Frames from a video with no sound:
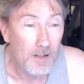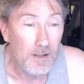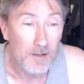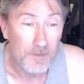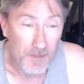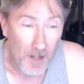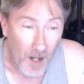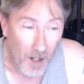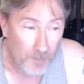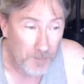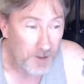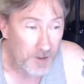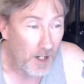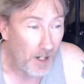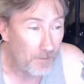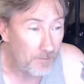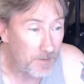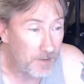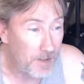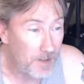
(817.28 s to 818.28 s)
The top
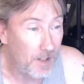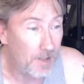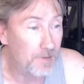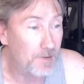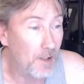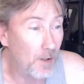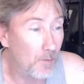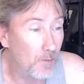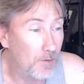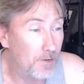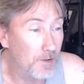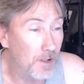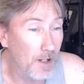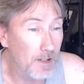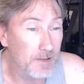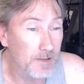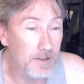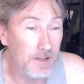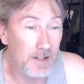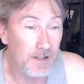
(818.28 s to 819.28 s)
shaft, yes, I would
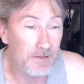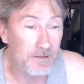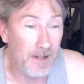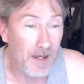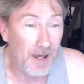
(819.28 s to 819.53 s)
like to get